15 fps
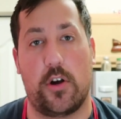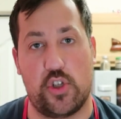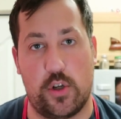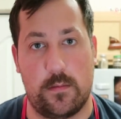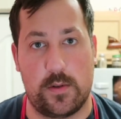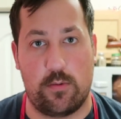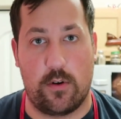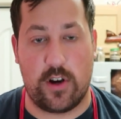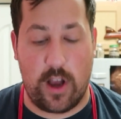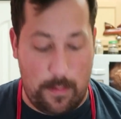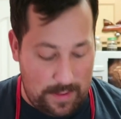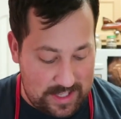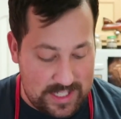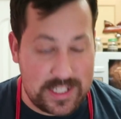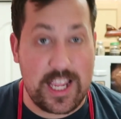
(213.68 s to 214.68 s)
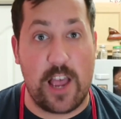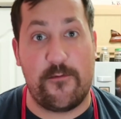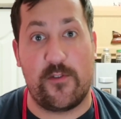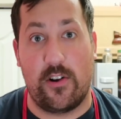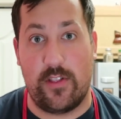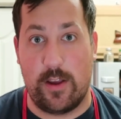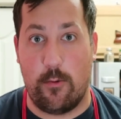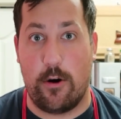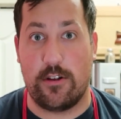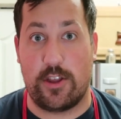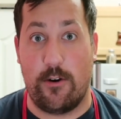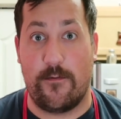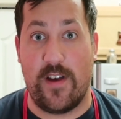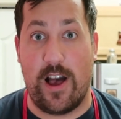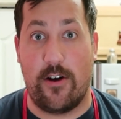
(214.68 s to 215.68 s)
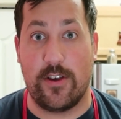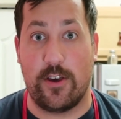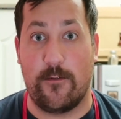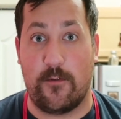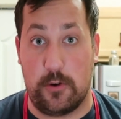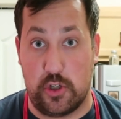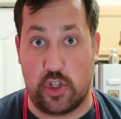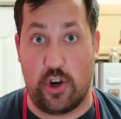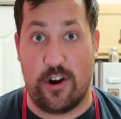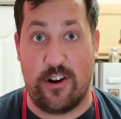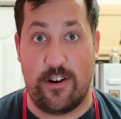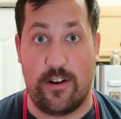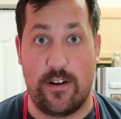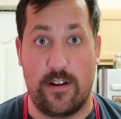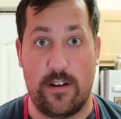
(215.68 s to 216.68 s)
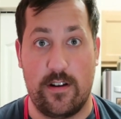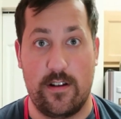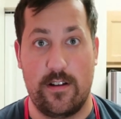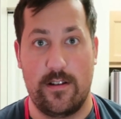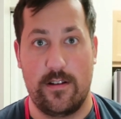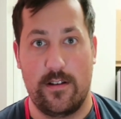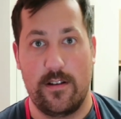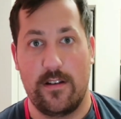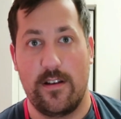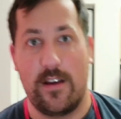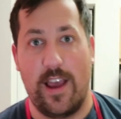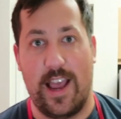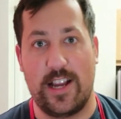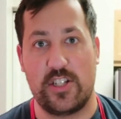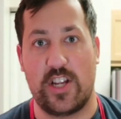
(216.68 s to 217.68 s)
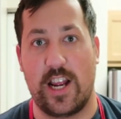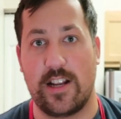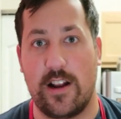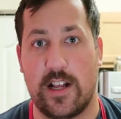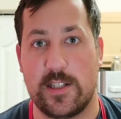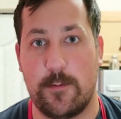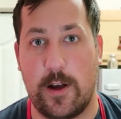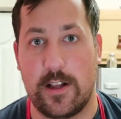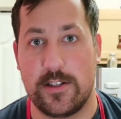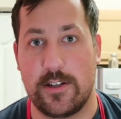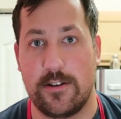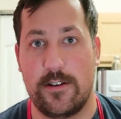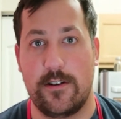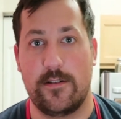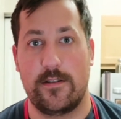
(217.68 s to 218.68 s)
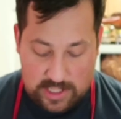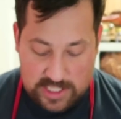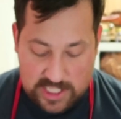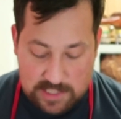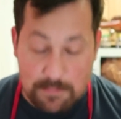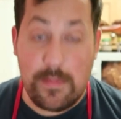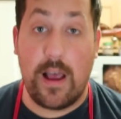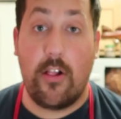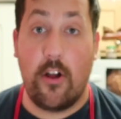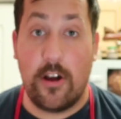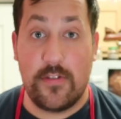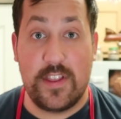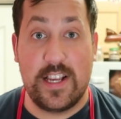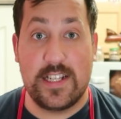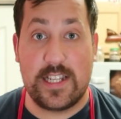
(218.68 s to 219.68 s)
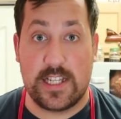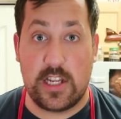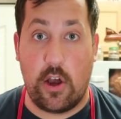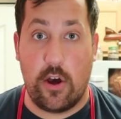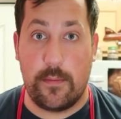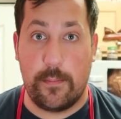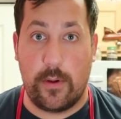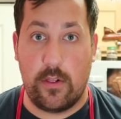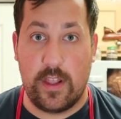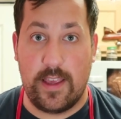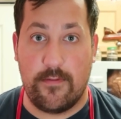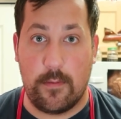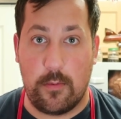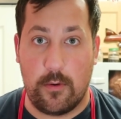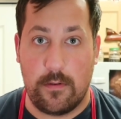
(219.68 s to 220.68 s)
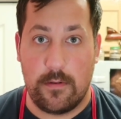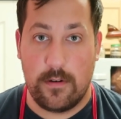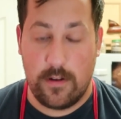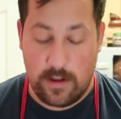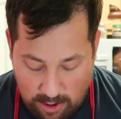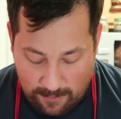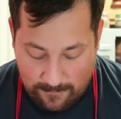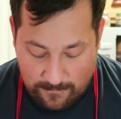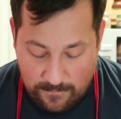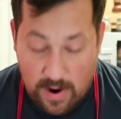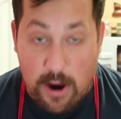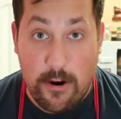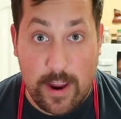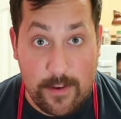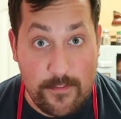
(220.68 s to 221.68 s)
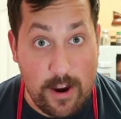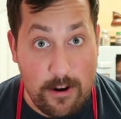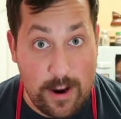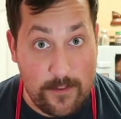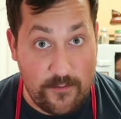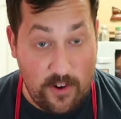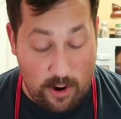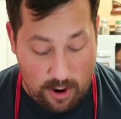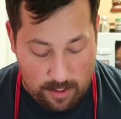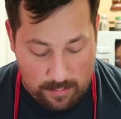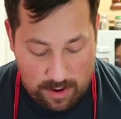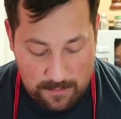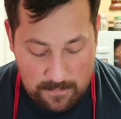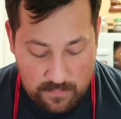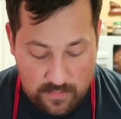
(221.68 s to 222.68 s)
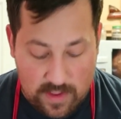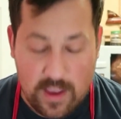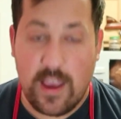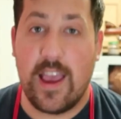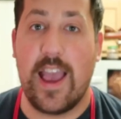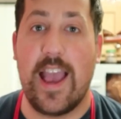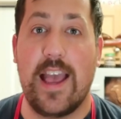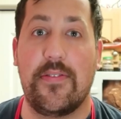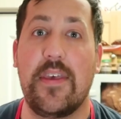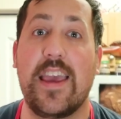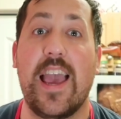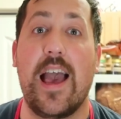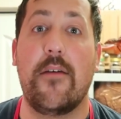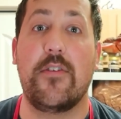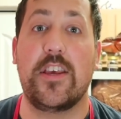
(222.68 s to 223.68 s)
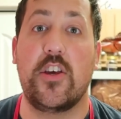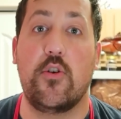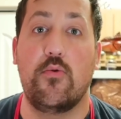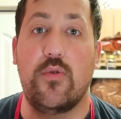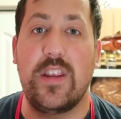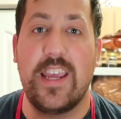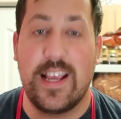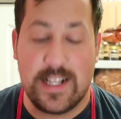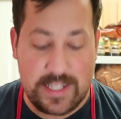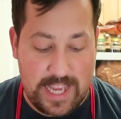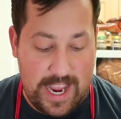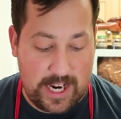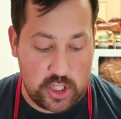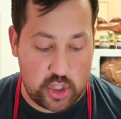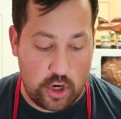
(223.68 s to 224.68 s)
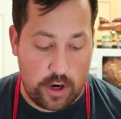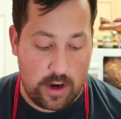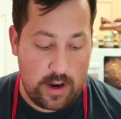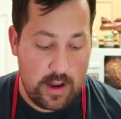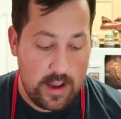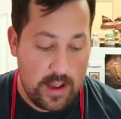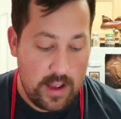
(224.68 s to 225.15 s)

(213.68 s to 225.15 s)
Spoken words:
mushrooms will come. It's definitely worth your value for sure. Hashtag not sponsored. The smell on these is unbelievable. They're very, very firm, and they have a unique texture.